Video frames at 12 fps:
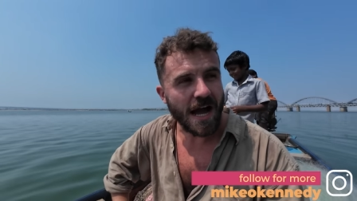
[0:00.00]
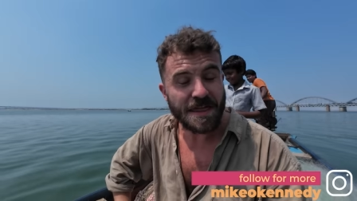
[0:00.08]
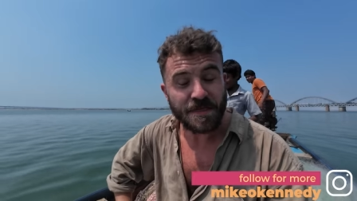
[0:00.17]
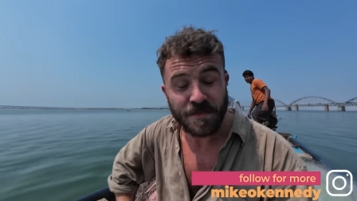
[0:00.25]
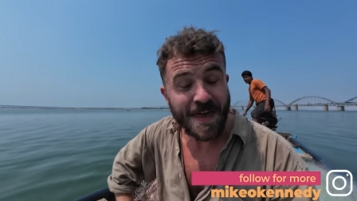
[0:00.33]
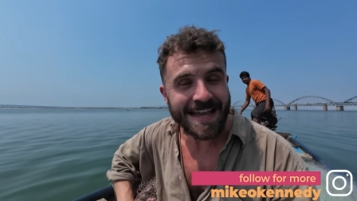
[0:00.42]
I
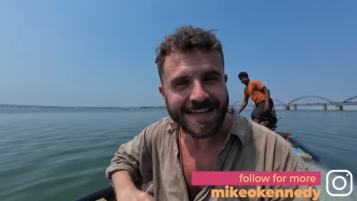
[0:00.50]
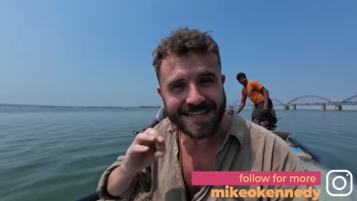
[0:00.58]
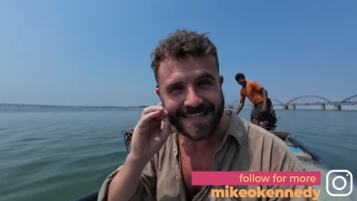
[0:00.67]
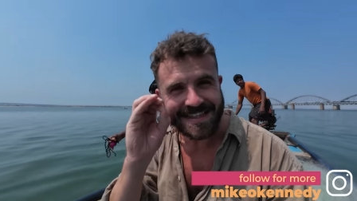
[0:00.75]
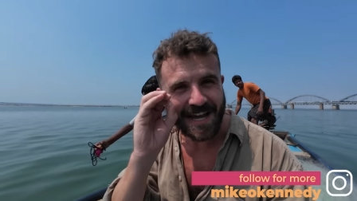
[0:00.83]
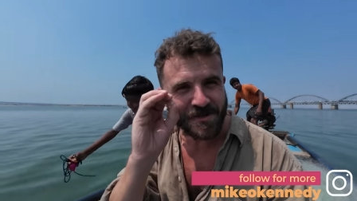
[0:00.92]

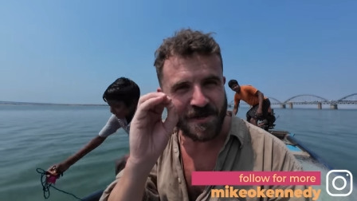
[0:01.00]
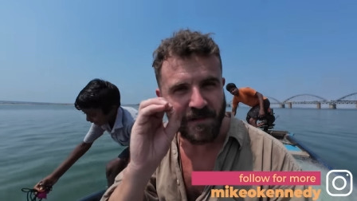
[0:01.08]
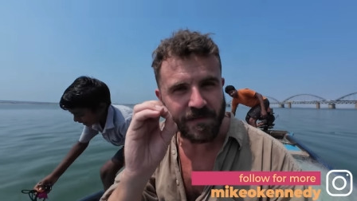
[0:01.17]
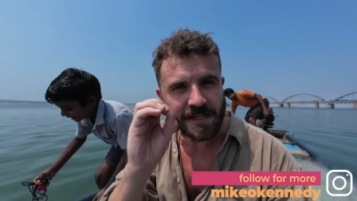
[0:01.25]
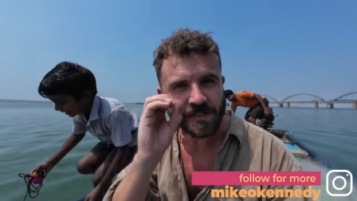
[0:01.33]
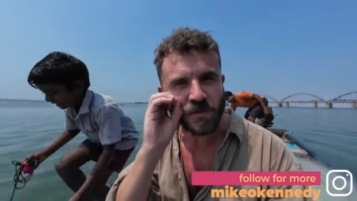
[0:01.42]
think they're
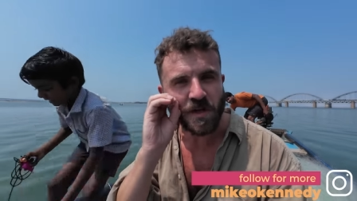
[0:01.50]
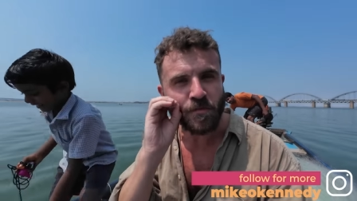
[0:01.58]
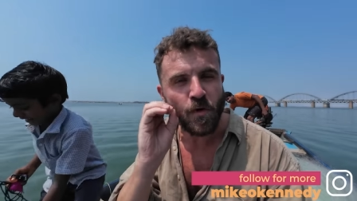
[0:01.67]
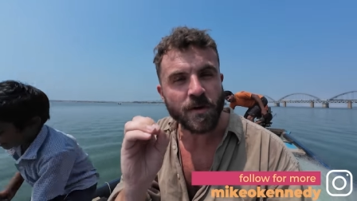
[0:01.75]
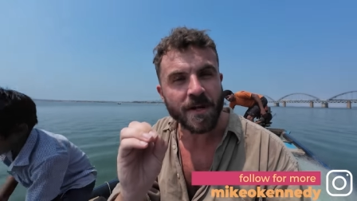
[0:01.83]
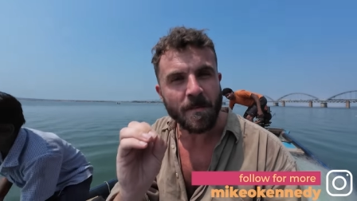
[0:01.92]
travelling to
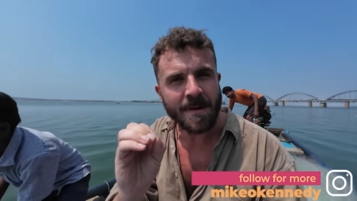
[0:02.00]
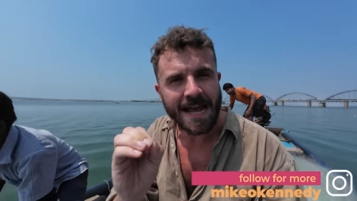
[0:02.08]
Arunalam